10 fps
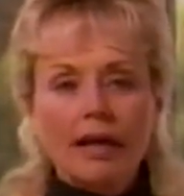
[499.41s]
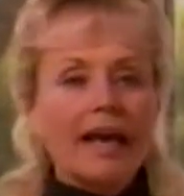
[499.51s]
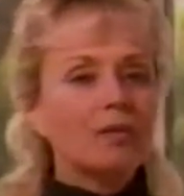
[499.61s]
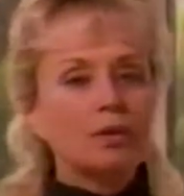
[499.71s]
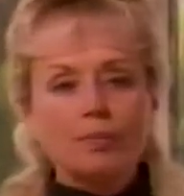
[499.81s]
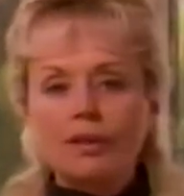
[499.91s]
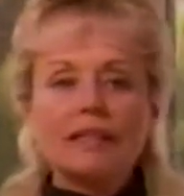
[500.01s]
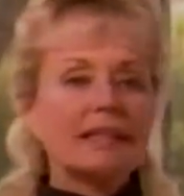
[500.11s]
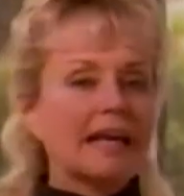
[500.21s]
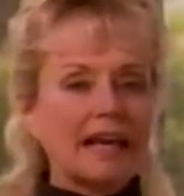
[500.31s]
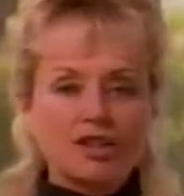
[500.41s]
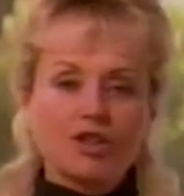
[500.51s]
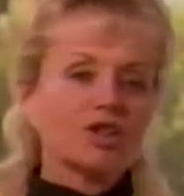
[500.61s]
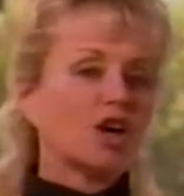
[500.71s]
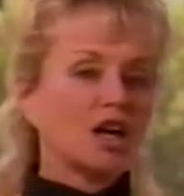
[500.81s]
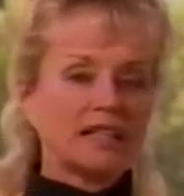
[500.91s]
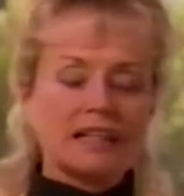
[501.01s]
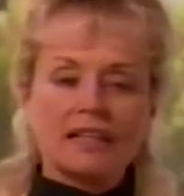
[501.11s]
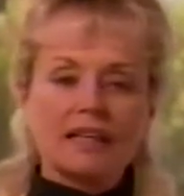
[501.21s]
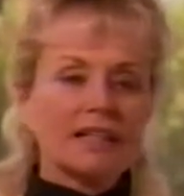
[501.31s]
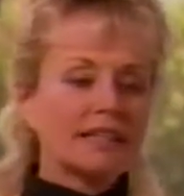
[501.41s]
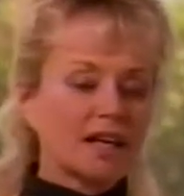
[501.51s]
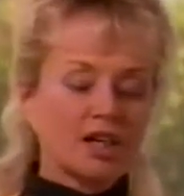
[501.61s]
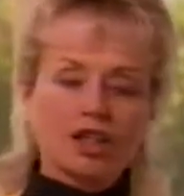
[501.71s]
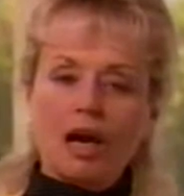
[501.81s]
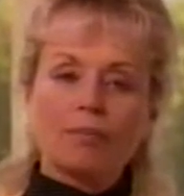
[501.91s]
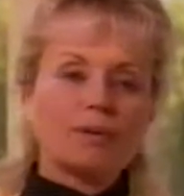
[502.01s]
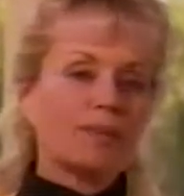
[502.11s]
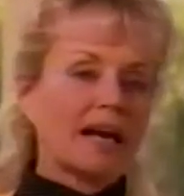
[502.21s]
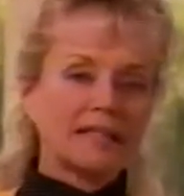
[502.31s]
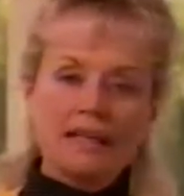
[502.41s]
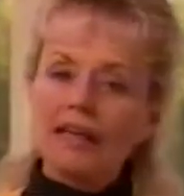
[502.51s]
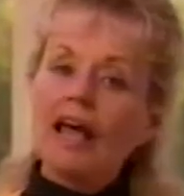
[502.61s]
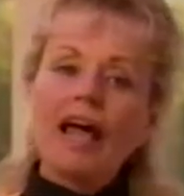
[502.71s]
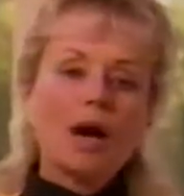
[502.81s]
and we put the cancer-causing things in our shopping basket